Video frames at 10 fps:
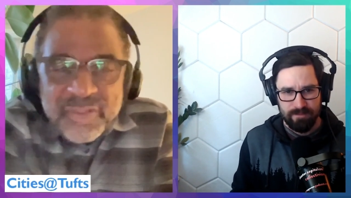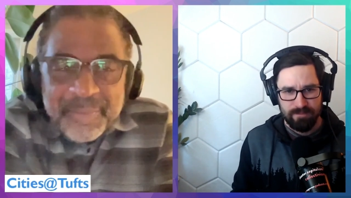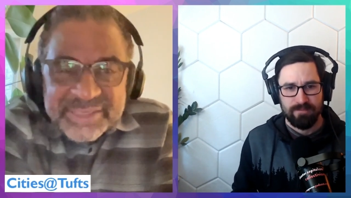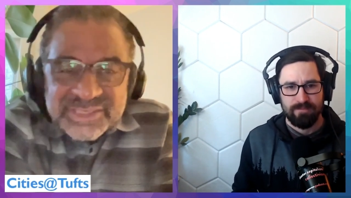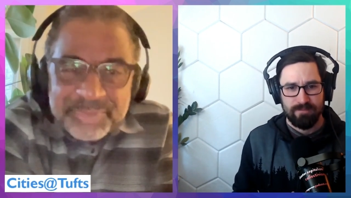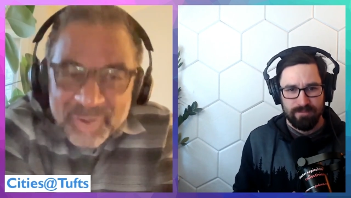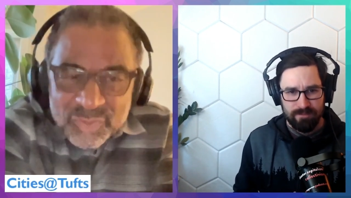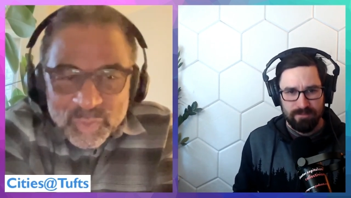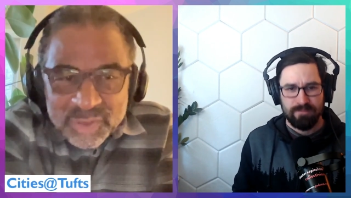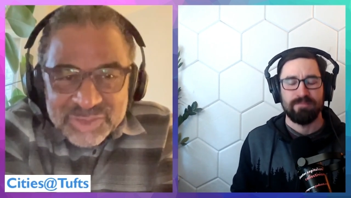Speaker 1: I've got the best of
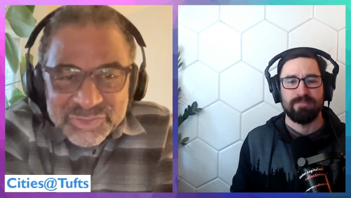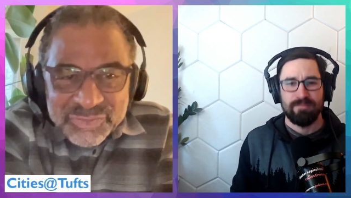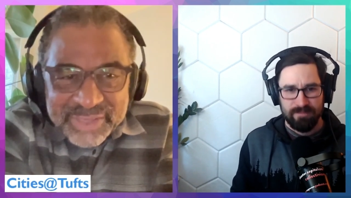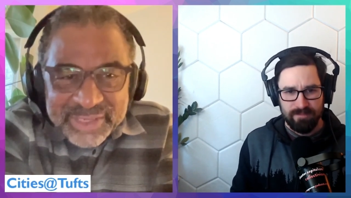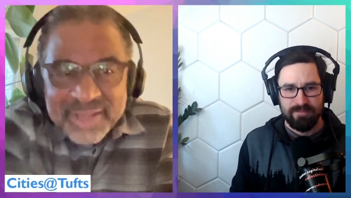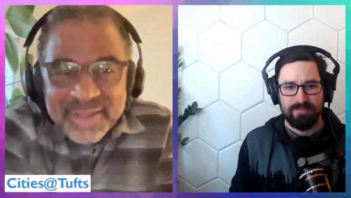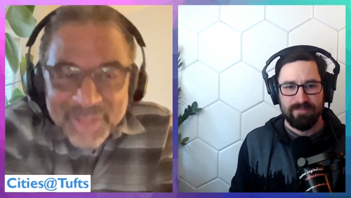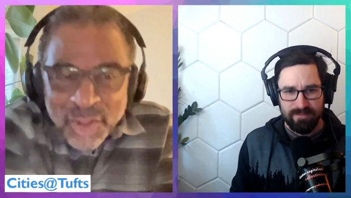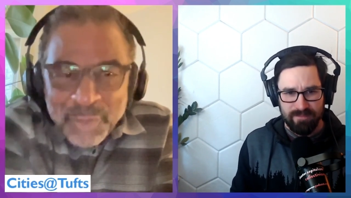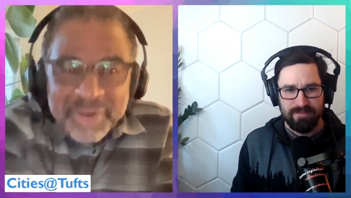both worlds, really
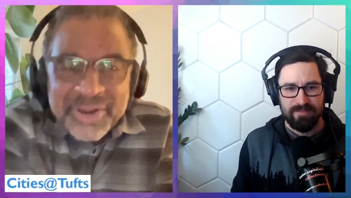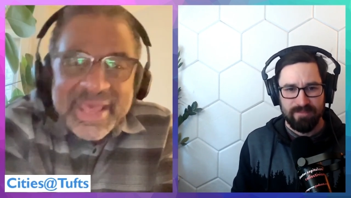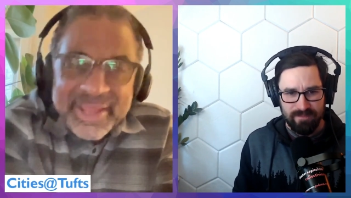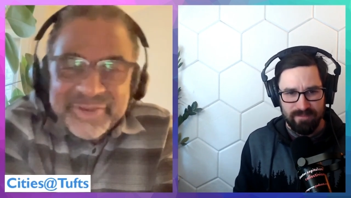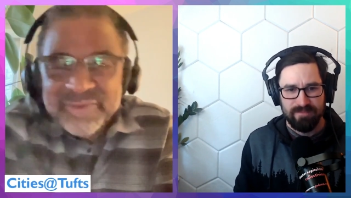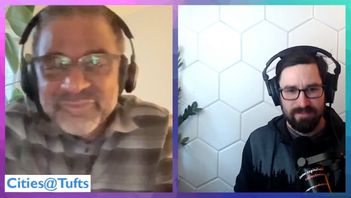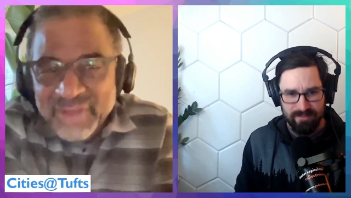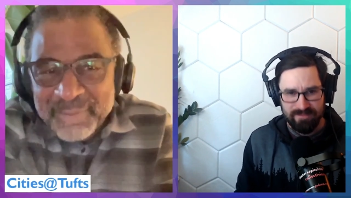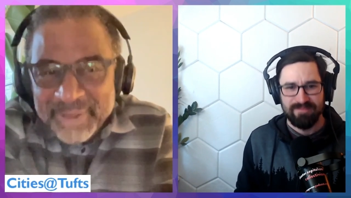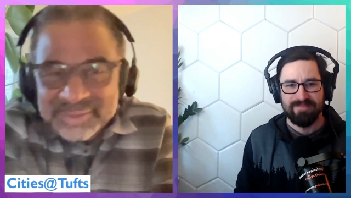urban and
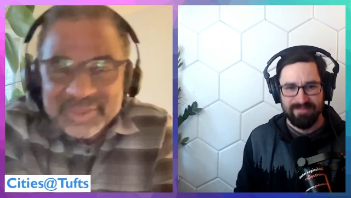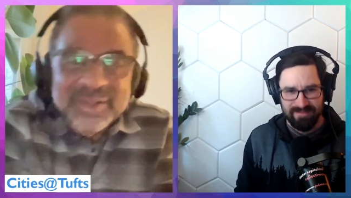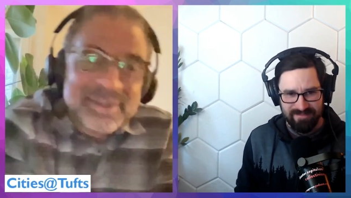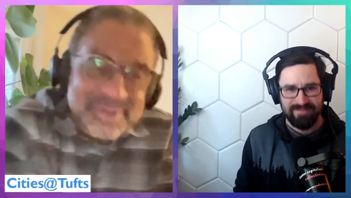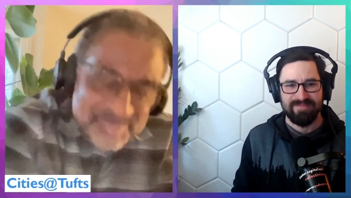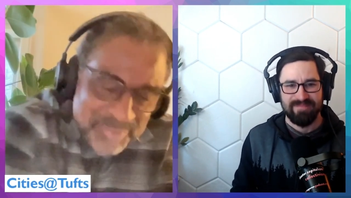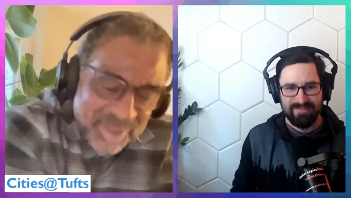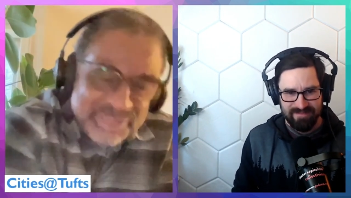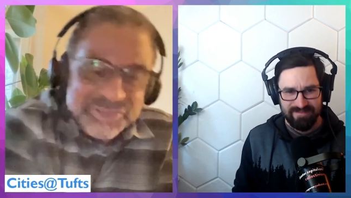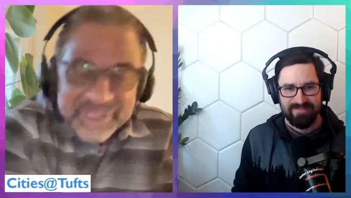environmental
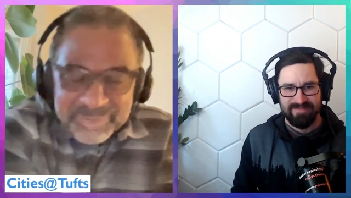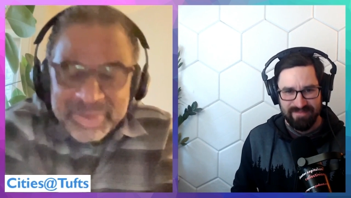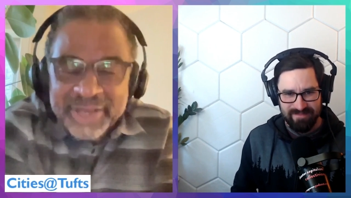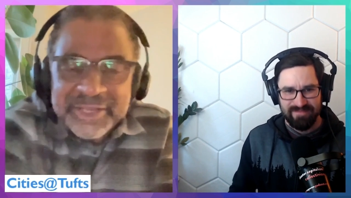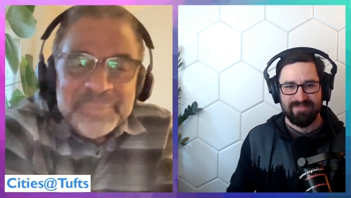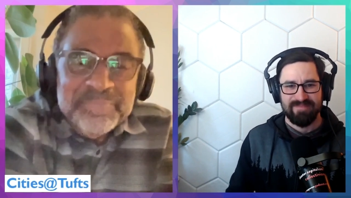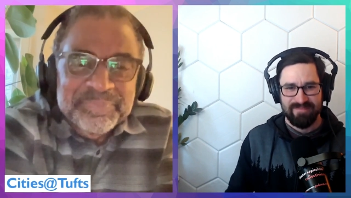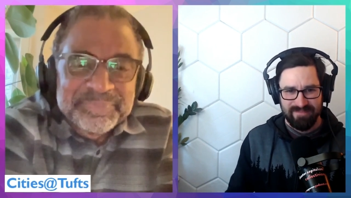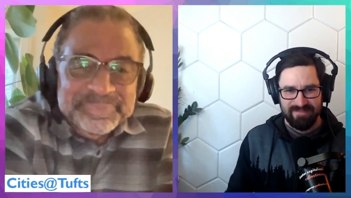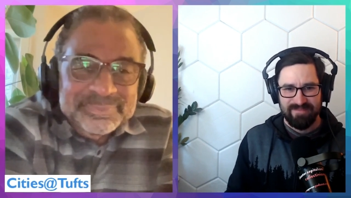policy and planning.
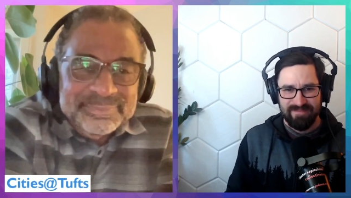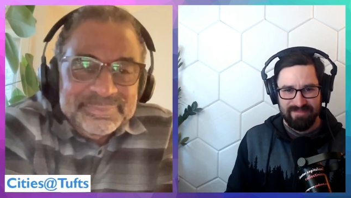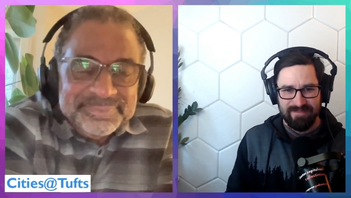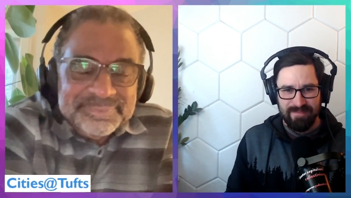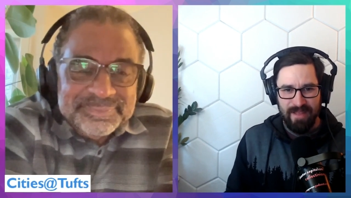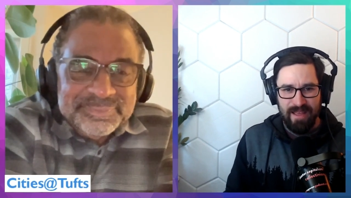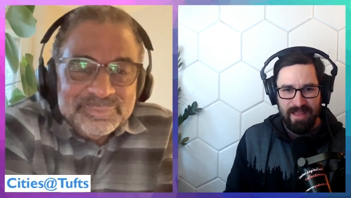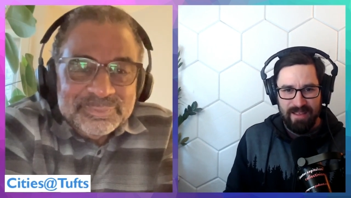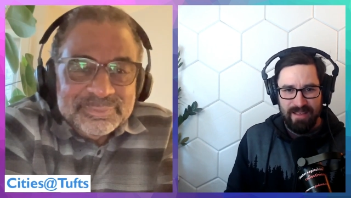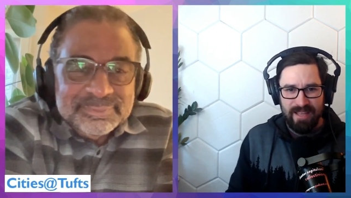
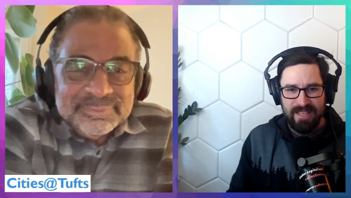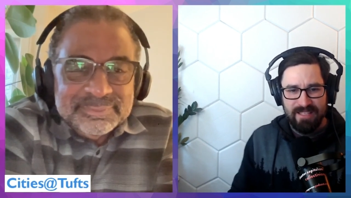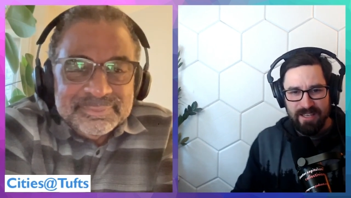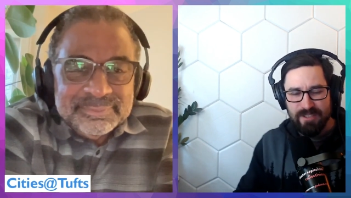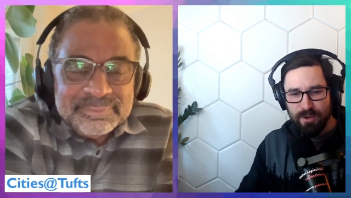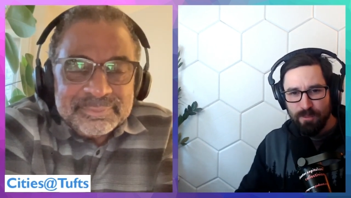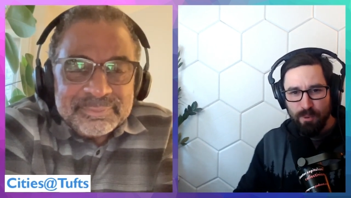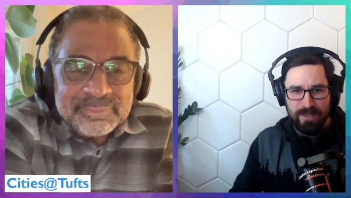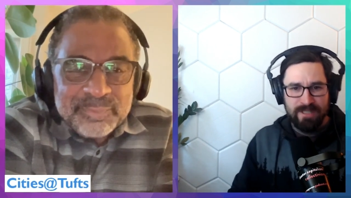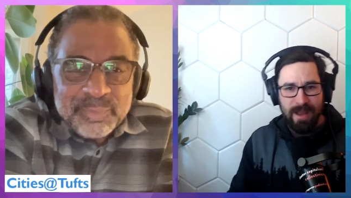
Speaker 2: I guess at a certain
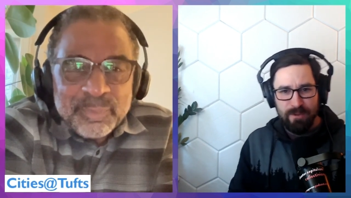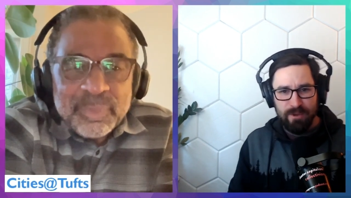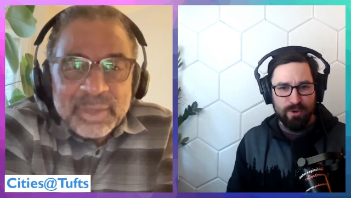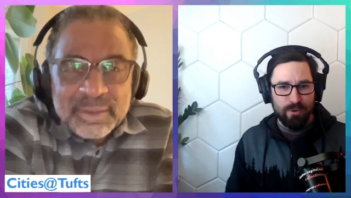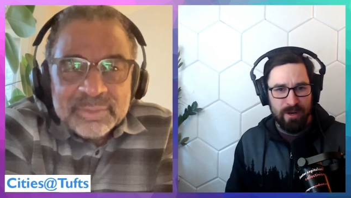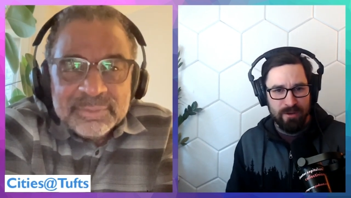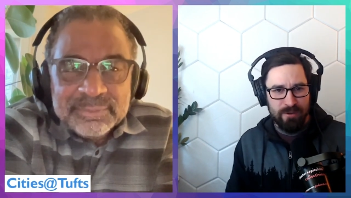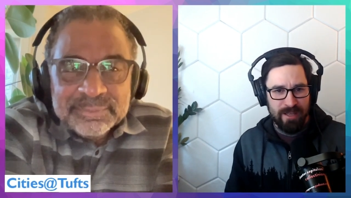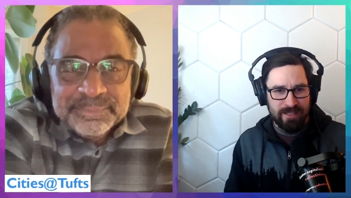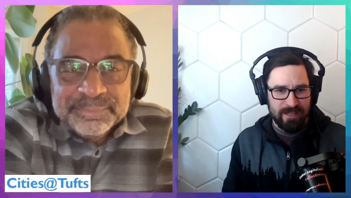point in time in your career, you
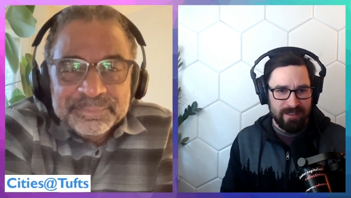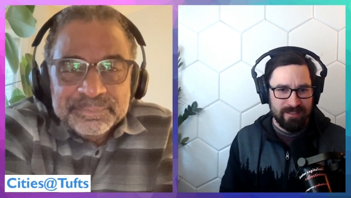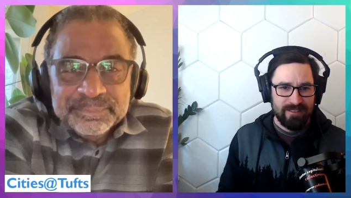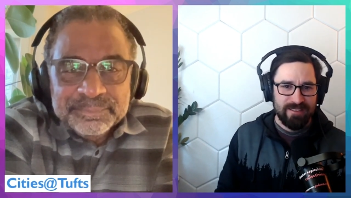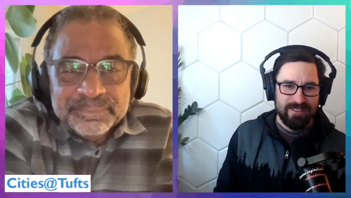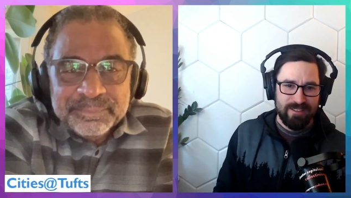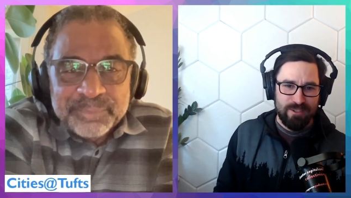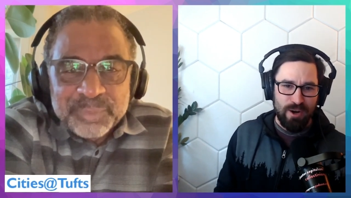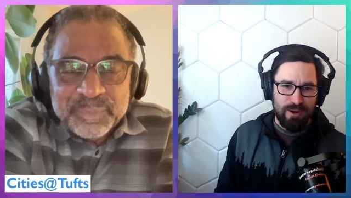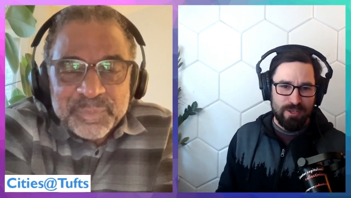get to
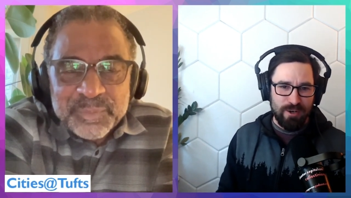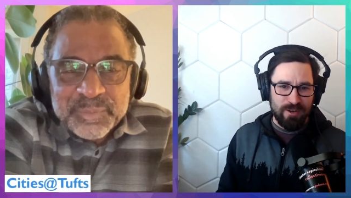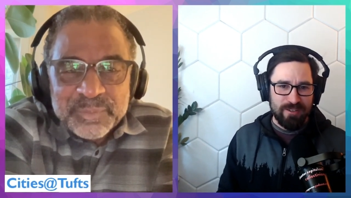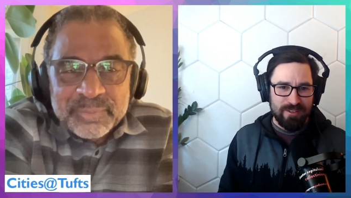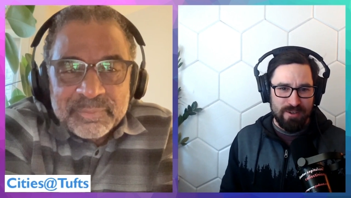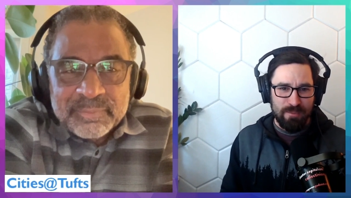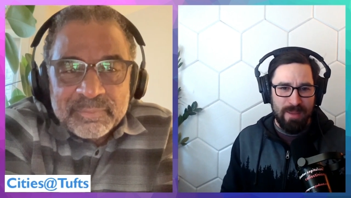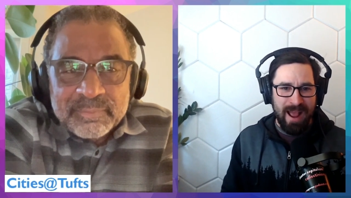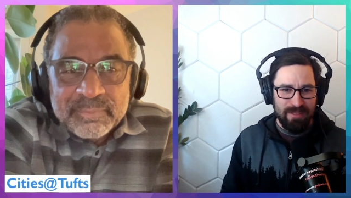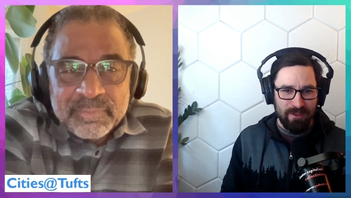chart your, your
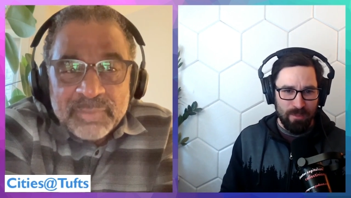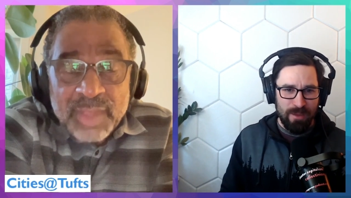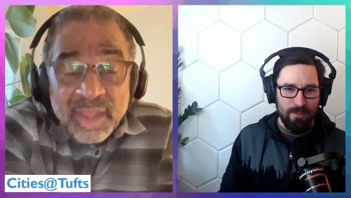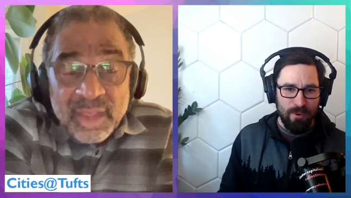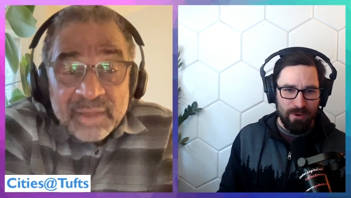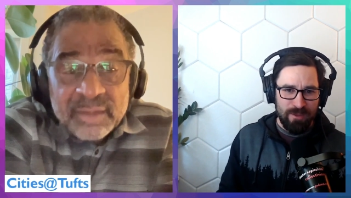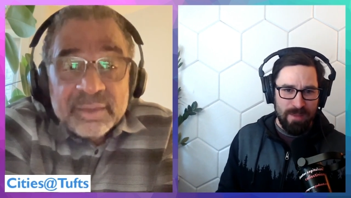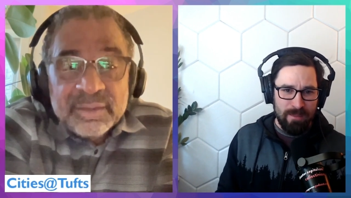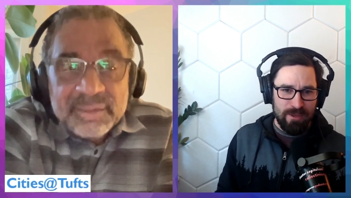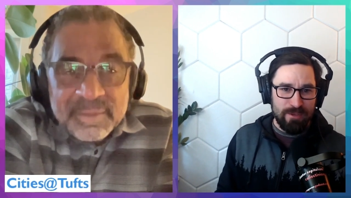path a little bit more than
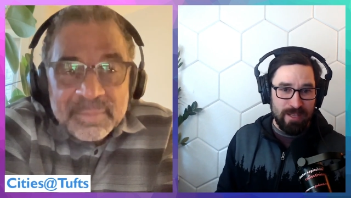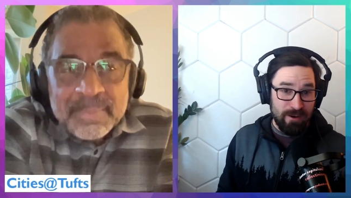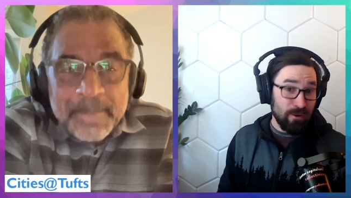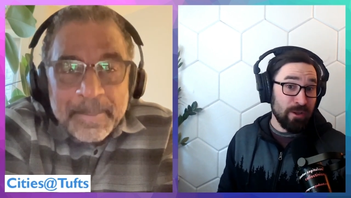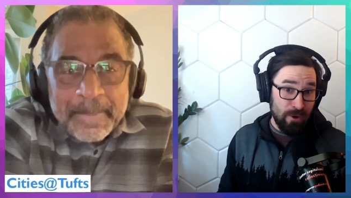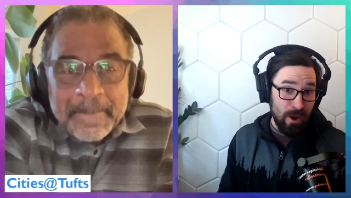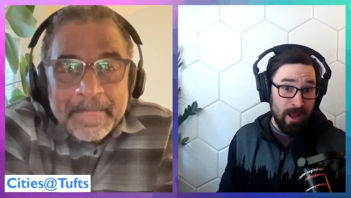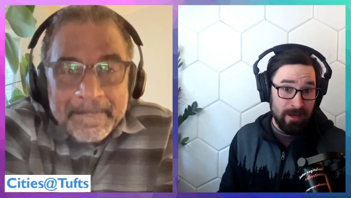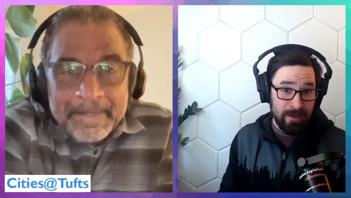maybe you did earlier on.